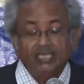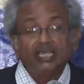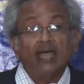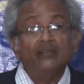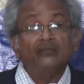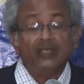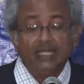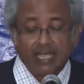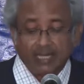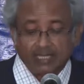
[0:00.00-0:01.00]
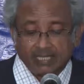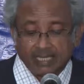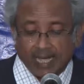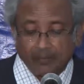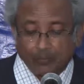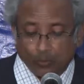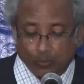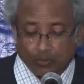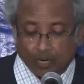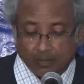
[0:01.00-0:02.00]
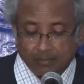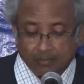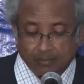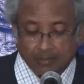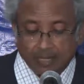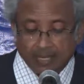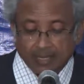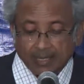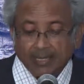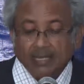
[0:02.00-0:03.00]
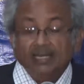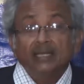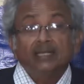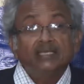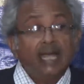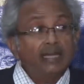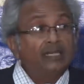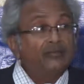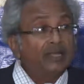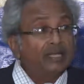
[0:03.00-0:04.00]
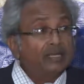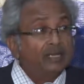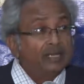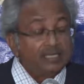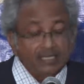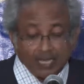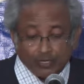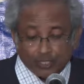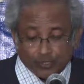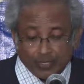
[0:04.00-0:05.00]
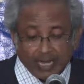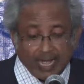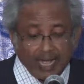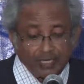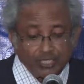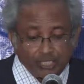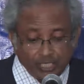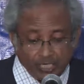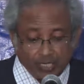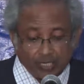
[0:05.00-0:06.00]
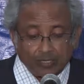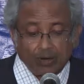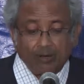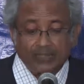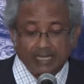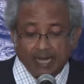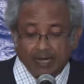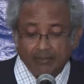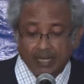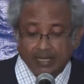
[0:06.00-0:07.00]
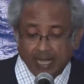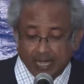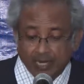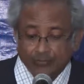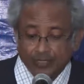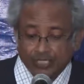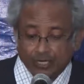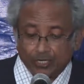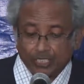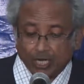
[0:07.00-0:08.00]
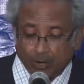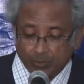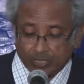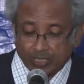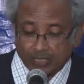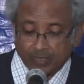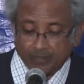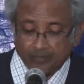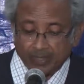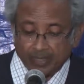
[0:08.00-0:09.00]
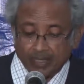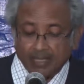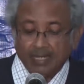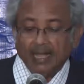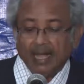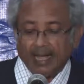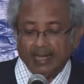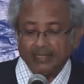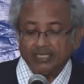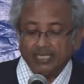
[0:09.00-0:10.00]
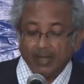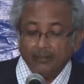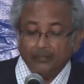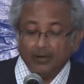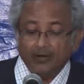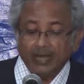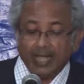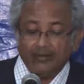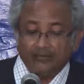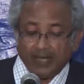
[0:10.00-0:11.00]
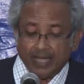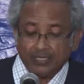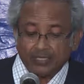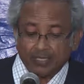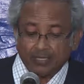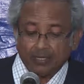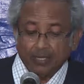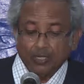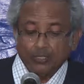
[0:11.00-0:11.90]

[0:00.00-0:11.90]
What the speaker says: HIV-STI Program, Scientific Secretary and Chair of the Caribbean Health Research Council, and Temporary Advisor